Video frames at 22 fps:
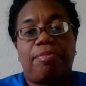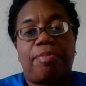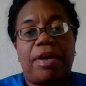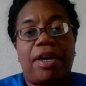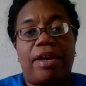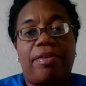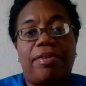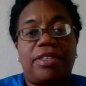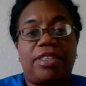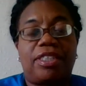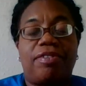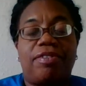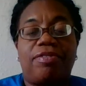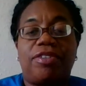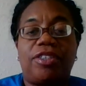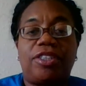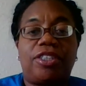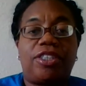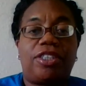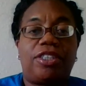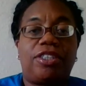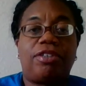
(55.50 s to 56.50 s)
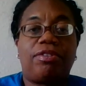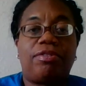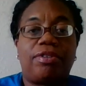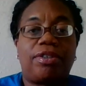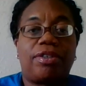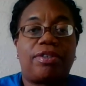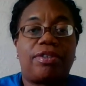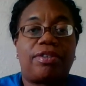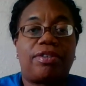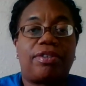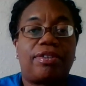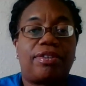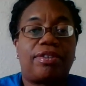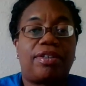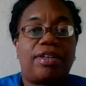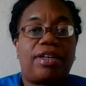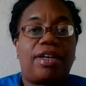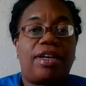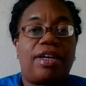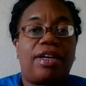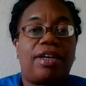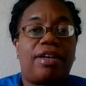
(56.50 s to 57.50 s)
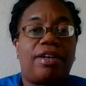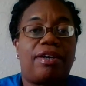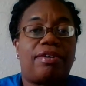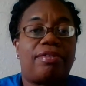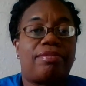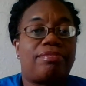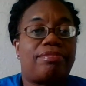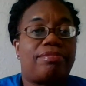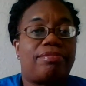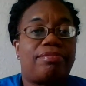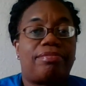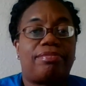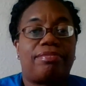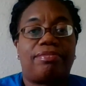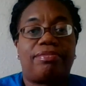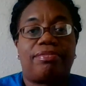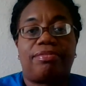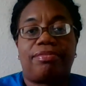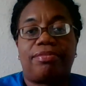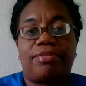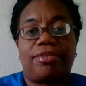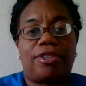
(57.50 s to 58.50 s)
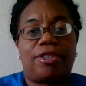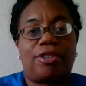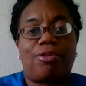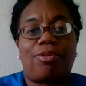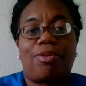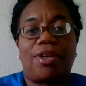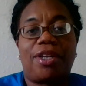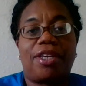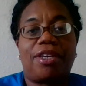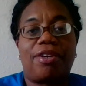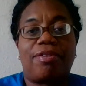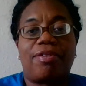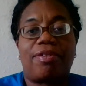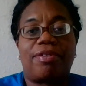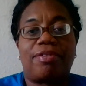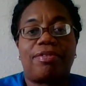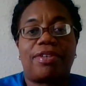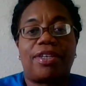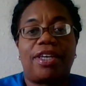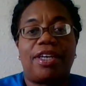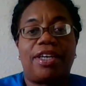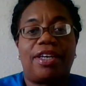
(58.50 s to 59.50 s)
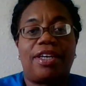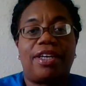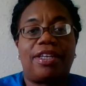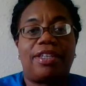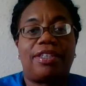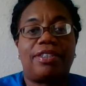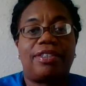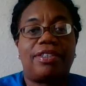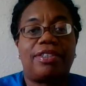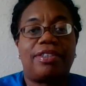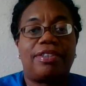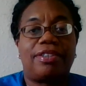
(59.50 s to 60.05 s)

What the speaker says: Parents of this shooter, 20-year-old kid,